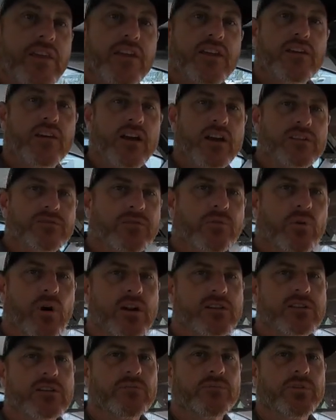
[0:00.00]
thank you guys for
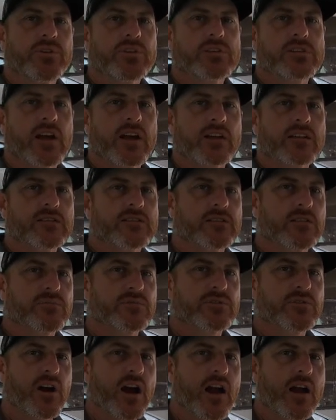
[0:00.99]
watching. Please like and
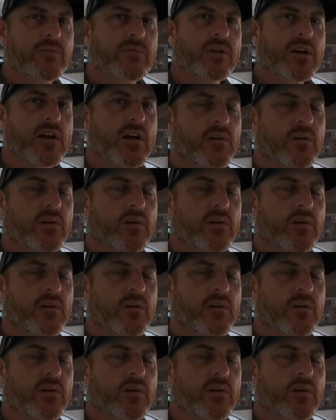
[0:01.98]
subscribe